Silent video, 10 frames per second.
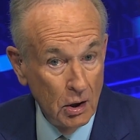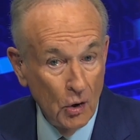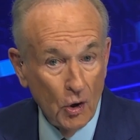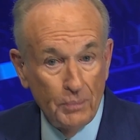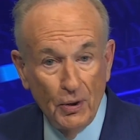
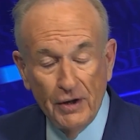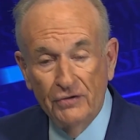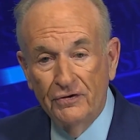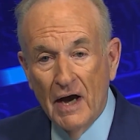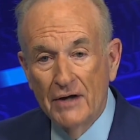or put
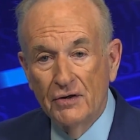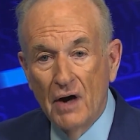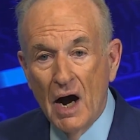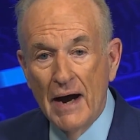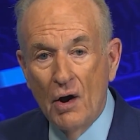inside your
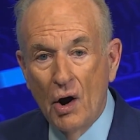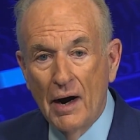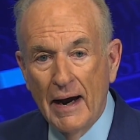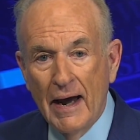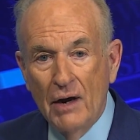
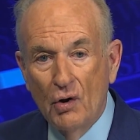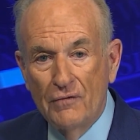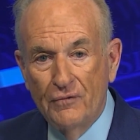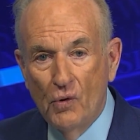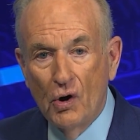IRA or
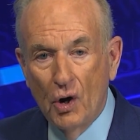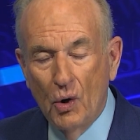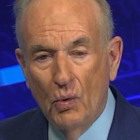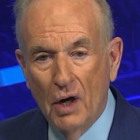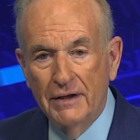
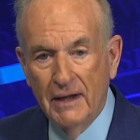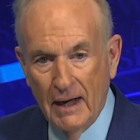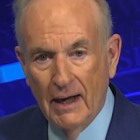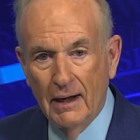401k.